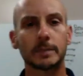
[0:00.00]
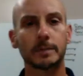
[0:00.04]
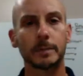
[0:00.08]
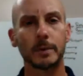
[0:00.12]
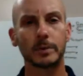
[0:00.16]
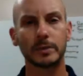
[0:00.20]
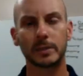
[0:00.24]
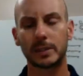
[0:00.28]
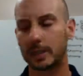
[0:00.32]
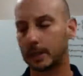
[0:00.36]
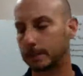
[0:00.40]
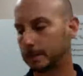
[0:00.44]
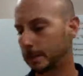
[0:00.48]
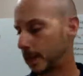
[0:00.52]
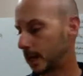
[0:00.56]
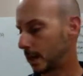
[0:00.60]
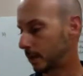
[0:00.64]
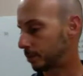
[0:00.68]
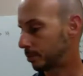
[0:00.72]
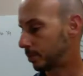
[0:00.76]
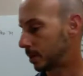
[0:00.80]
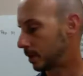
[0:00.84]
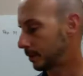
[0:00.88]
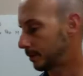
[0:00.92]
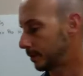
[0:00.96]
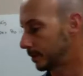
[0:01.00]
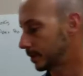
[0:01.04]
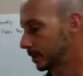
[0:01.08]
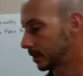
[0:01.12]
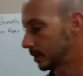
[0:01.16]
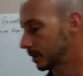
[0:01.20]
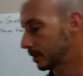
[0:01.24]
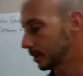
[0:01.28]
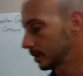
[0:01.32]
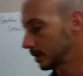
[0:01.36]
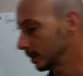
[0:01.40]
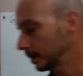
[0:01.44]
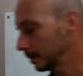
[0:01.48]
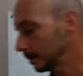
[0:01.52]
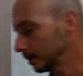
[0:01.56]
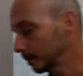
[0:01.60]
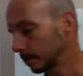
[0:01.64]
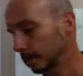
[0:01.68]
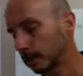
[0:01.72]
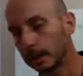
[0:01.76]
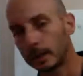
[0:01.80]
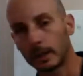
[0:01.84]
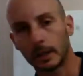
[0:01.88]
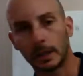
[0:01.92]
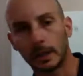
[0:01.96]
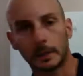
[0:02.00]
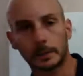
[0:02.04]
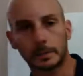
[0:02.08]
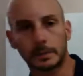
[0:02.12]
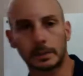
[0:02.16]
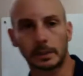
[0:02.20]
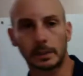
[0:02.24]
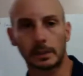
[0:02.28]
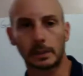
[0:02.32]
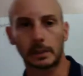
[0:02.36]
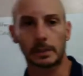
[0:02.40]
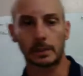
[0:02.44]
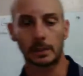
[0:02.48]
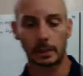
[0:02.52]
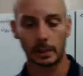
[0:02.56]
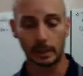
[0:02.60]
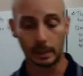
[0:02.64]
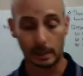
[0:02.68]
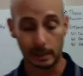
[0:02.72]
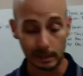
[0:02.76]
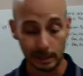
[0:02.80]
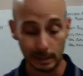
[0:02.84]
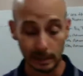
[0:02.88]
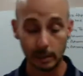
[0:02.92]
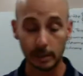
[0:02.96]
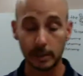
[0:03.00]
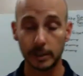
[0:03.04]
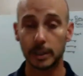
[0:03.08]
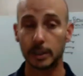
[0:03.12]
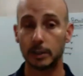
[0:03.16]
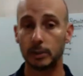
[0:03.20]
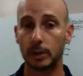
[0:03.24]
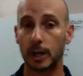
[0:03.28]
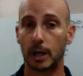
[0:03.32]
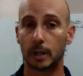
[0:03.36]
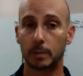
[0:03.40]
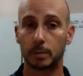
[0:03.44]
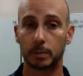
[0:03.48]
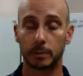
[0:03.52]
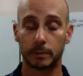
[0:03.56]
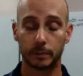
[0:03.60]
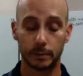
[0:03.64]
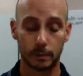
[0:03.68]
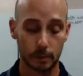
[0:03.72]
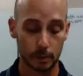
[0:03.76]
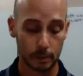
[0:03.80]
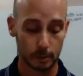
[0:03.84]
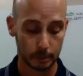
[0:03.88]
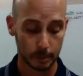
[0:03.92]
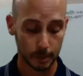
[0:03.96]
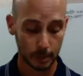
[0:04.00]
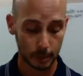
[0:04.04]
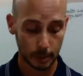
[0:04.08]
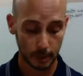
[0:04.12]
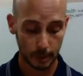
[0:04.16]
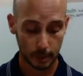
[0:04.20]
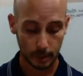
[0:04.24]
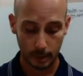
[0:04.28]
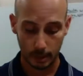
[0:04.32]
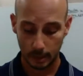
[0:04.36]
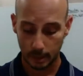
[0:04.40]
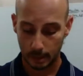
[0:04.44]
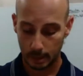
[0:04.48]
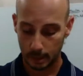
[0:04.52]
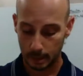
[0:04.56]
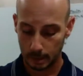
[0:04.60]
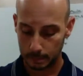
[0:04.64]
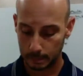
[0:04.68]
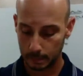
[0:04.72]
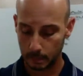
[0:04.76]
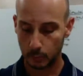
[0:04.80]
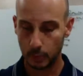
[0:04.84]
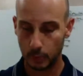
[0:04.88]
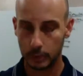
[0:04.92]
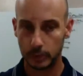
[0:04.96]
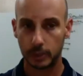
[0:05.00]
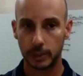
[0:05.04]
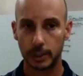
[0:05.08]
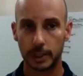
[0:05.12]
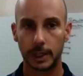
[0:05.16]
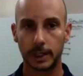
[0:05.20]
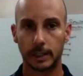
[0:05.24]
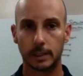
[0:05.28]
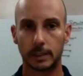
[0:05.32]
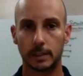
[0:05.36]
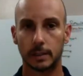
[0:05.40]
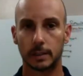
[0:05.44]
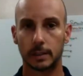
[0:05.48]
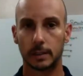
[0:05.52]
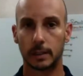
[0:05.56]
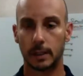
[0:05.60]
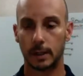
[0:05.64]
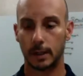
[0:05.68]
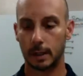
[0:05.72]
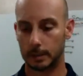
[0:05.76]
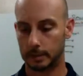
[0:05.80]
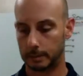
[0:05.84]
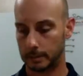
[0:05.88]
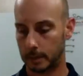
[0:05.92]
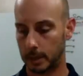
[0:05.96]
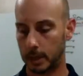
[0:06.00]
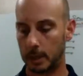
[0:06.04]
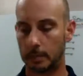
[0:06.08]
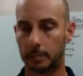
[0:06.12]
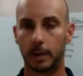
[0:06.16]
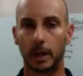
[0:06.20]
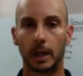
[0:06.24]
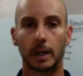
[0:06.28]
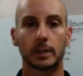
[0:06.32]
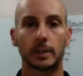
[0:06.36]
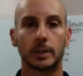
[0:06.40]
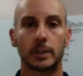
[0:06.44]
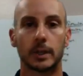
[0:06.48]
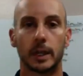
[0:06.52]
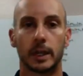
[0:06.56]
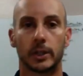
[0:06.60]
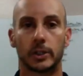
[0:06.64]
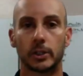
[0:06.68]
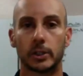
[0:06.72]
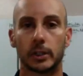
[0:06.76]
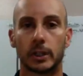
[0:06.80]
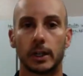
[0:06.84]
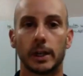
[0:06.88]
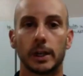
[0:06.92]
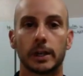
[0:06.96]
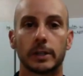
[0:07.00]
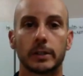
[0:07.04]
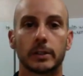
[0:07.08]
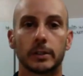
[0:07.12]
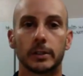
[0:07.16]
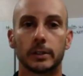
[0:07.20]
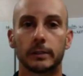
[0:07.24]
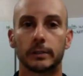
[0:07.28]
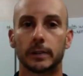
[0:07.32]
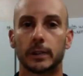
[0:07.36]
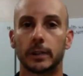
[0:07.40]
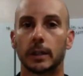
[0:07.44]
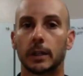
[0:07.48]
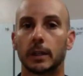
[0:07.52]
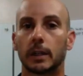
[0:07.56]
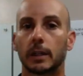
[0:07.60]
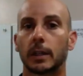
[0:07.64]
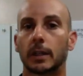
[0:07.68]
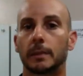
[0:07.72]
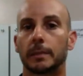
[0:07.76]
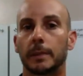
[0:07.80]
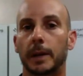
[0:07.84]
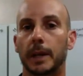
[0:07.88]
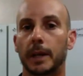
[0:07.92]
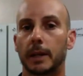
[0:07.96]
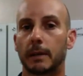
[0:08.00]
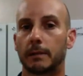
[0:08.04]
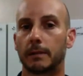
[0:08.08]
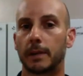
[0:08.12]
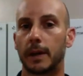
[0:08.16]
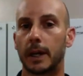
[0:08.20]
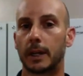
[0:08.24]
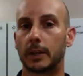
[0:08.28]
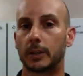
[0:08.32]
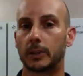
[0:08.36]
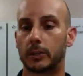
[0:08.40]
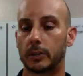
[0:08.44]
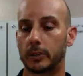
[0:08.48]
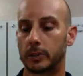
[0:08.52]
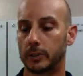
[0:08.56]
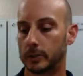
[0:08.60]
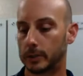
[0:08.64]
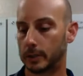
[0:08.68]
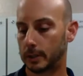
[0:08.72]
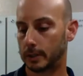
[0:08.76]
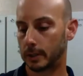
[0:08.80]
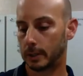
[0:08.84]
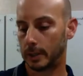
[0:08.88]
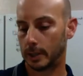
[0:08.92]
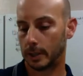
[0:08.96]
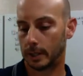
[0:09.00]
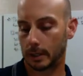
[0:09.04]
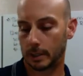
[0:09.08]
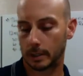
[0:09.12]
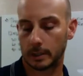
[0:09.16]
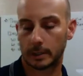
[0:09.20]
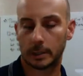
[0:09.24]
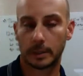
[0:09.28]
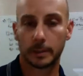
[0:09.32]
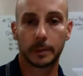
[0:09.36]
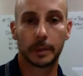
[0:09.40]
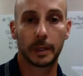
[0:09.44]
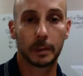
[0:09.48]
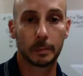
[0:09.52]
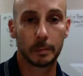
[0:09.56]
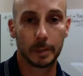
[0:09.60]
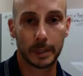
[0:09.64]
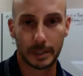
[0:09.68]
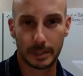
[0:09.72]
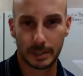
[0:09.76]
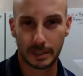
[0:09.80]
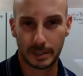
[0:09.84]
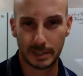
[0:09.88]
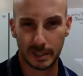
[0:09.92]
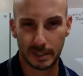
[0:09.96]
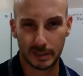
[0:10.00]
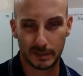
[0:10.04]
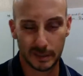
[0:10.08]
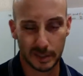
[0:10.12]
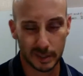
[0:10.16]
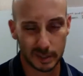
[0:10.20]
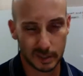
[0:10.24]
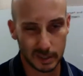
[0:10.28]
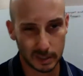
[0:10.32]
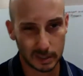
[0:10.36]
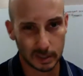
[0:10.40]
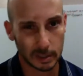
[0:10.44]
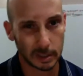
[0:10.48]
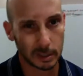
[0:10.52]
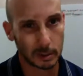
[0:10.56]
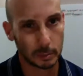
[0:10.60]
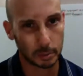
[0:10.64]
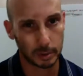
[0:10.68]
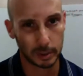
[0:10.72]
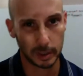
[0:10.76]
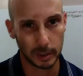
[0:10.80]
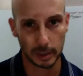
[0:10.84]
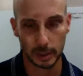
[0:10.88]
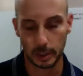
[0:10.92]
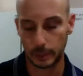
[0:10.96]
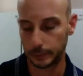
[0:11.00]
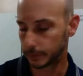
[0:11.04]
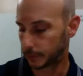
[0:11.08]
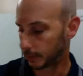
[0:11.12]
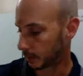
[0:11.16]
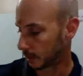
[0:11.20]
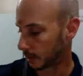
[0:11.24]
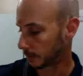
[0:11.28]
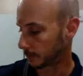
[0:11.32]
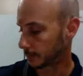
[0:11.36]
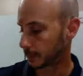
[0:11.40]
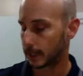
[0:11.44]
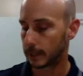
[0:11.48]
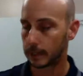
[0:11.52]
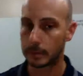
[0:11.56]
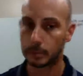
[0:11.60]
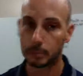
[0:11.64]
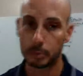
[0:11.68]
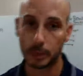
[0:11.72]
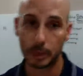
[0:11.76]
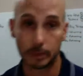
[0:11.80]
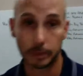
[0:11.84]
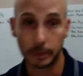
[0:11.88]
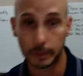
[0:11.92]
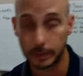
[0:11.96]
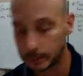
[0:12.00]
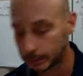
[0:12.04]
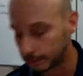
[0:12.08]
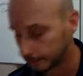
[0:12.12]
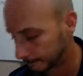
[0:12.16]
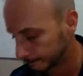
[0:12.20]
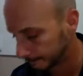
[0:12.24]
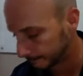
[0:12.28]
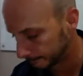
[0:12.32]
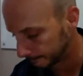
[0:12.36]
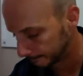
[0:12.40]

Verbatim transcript: mostly a matter of preference because some clubs cl clearly do outperform but once you get to the um, upper echelons of uh, club manufacturers and, and some of their best stuff, it's, it's all pretty close. It comes down to preference.